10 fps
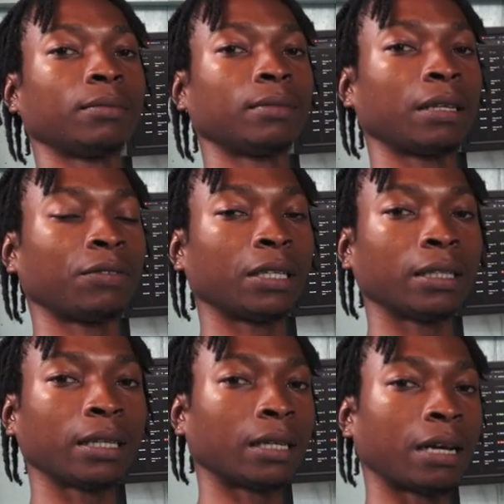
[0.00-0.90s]
definitely
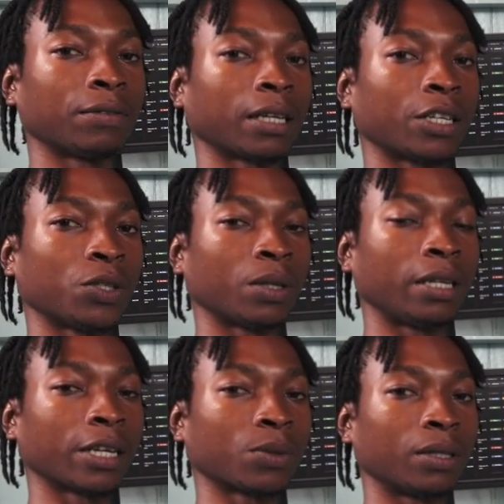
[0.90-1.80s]
gonna have to catch you in the
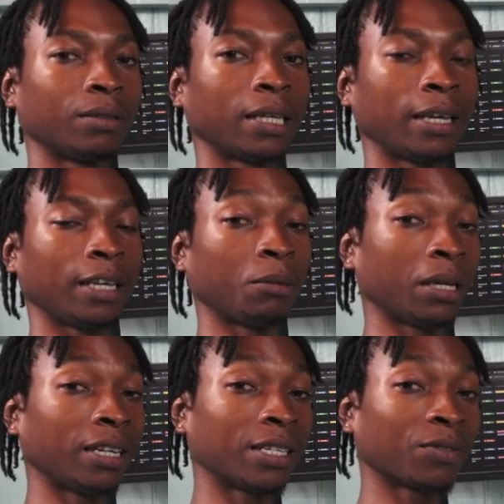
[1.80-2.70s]
next one. You
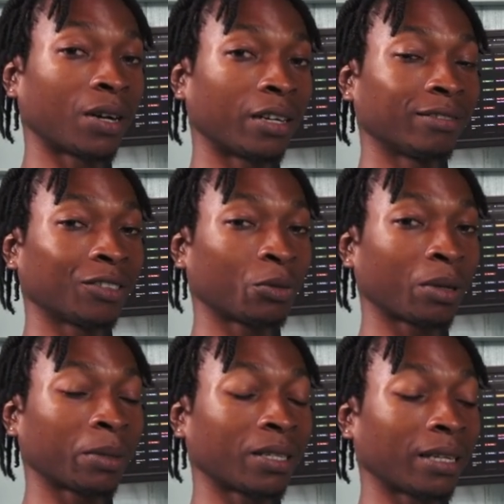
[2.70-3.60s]
made it this far.
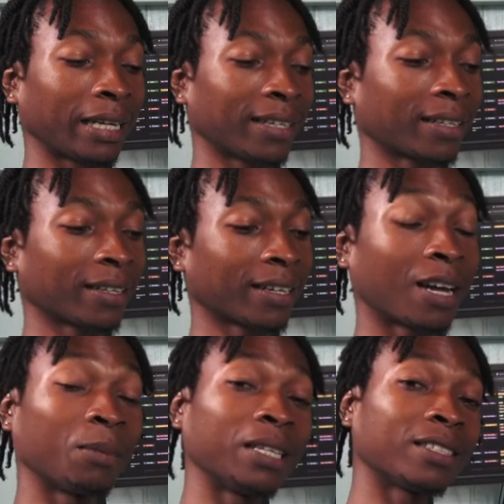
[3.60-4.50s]
Remember to like,
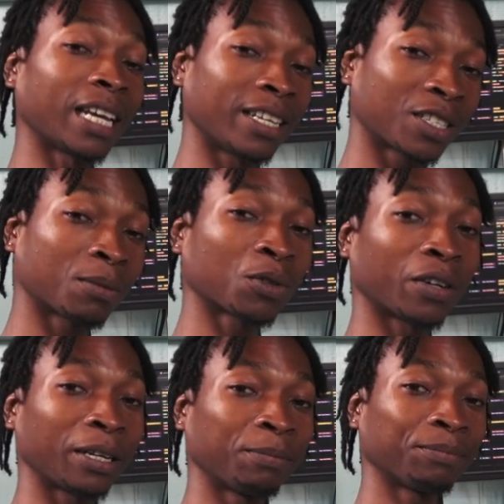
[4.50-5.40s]
comment, and
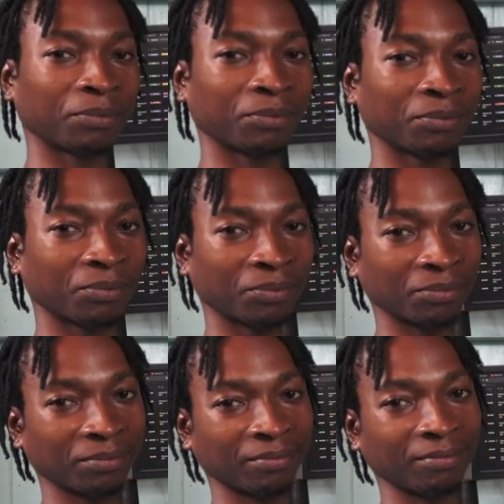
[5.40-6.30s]
subscribe.
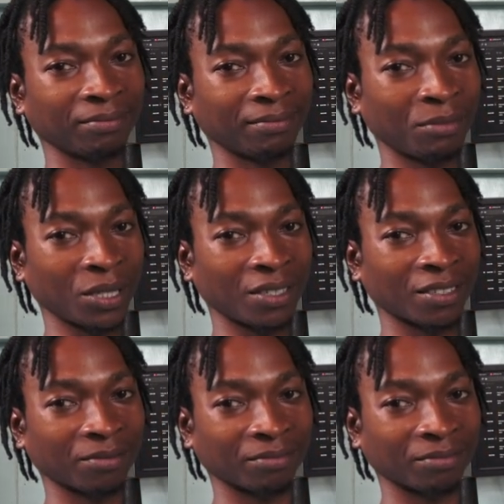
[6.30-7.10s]
Peace.